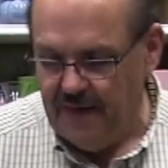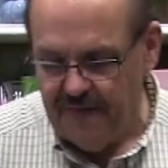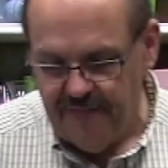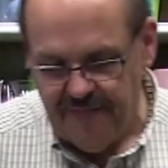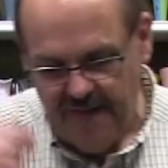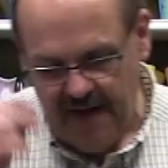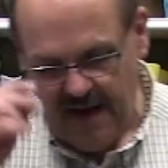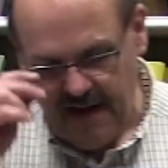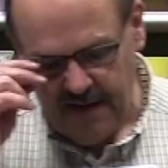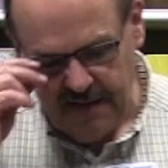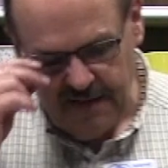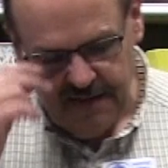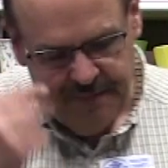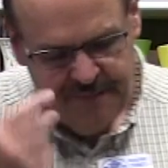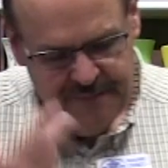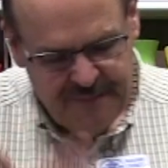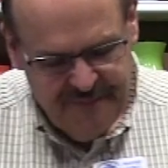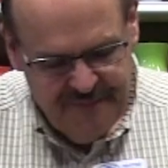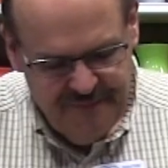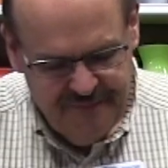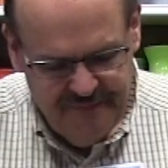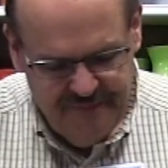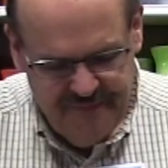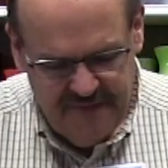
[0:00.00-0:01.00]
In fact,
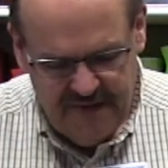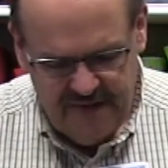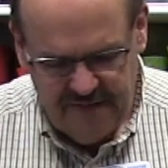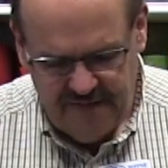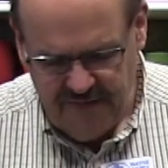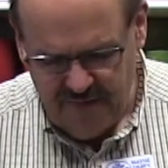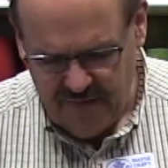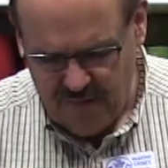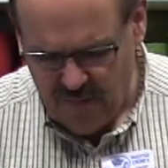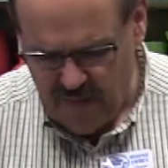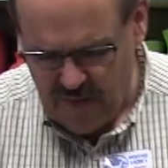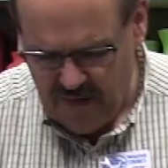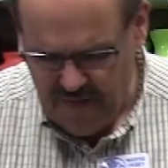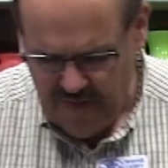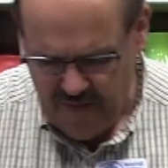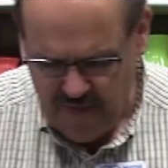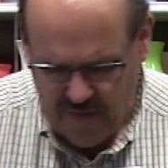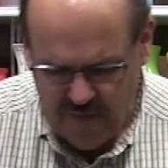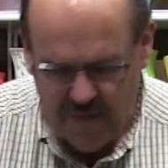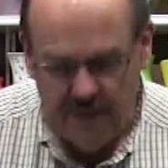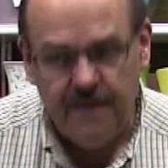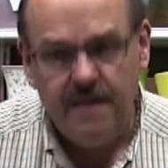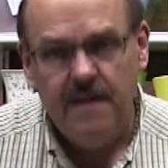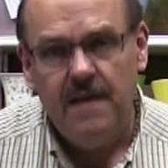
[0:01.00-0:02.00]
this is one of
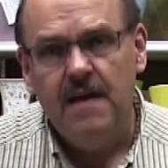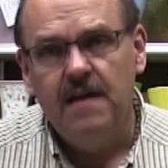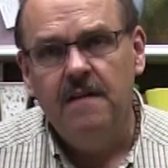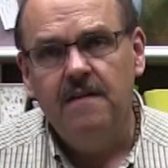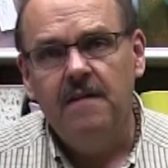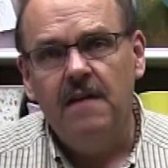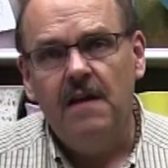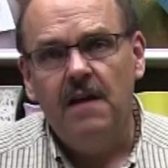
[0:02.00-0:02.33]
those things